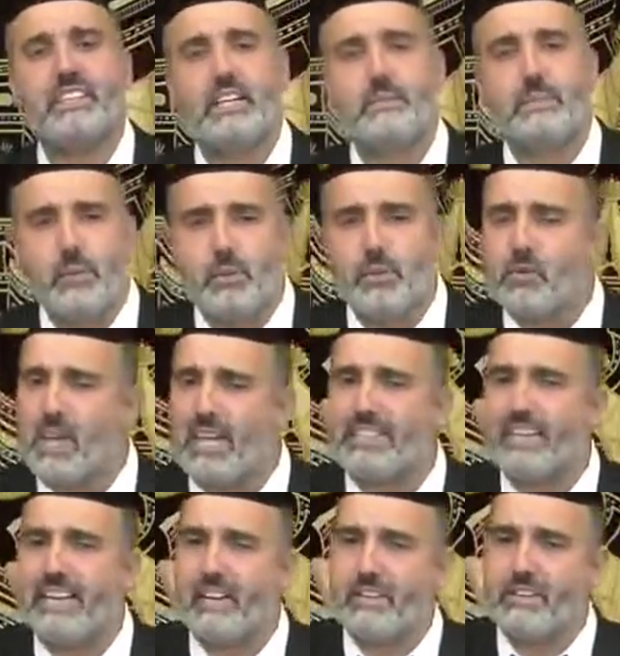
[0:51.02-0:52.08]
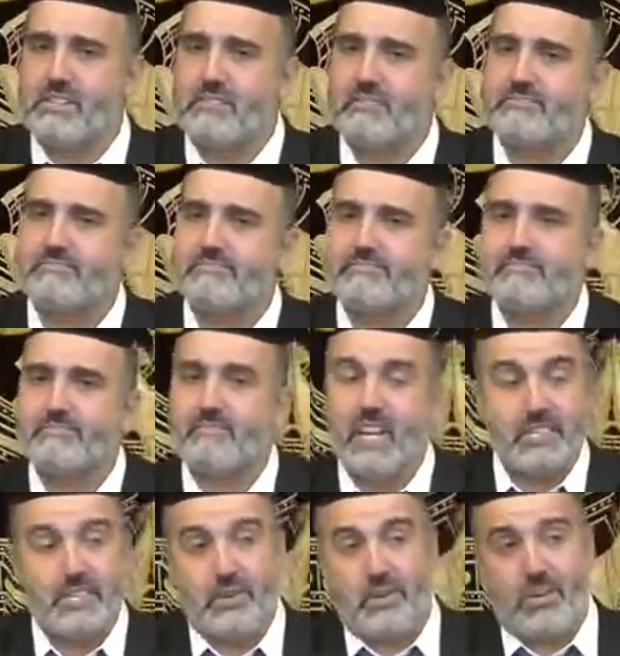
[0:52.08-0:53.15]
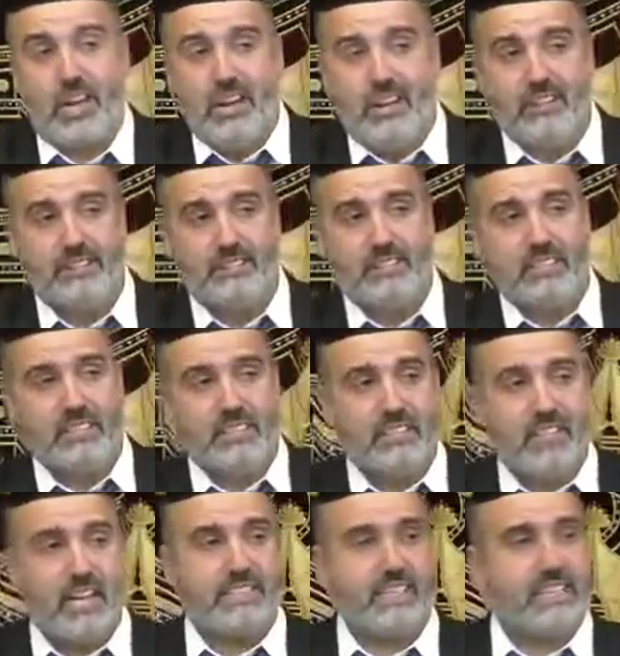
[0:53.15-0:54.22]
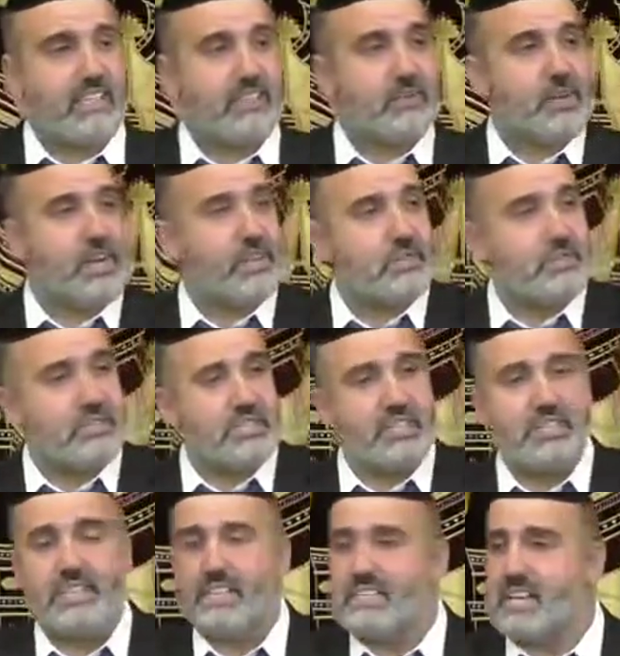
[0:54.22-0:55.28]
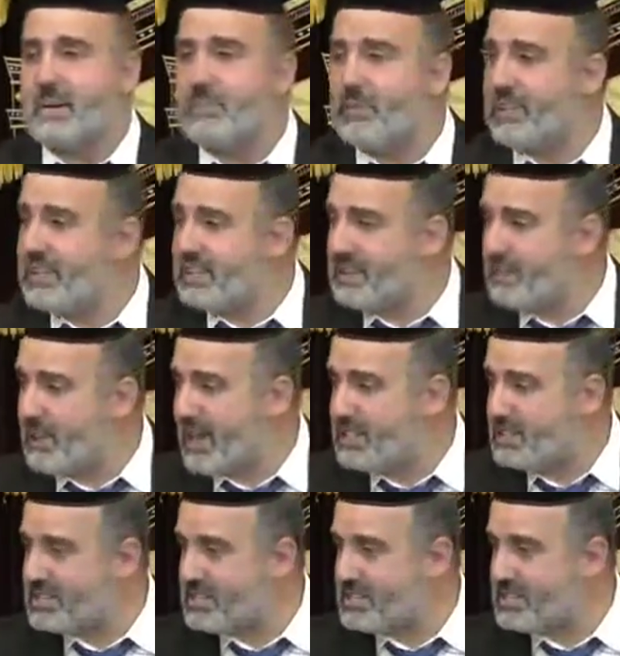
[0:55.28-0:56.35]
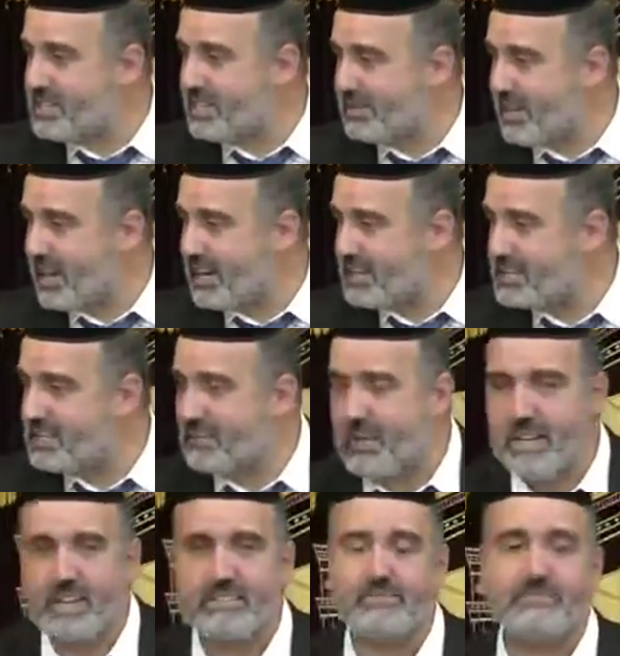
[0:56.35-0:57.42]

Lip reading: People would like to hear it." I said, "Okay." I take the 300 CDs, I put it in the passenger seat right next to me.